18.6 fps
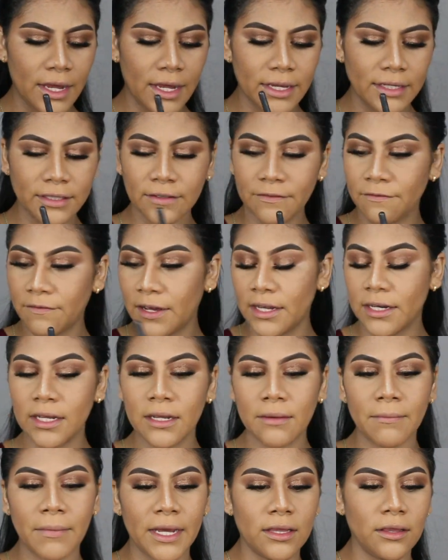and
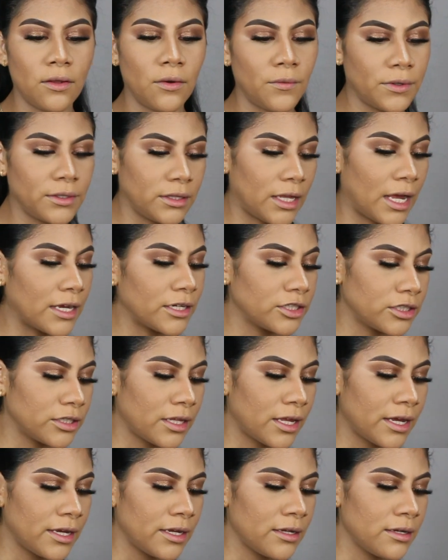defining my lower lash
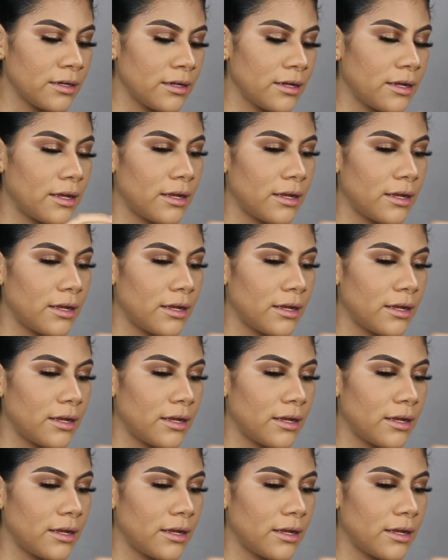line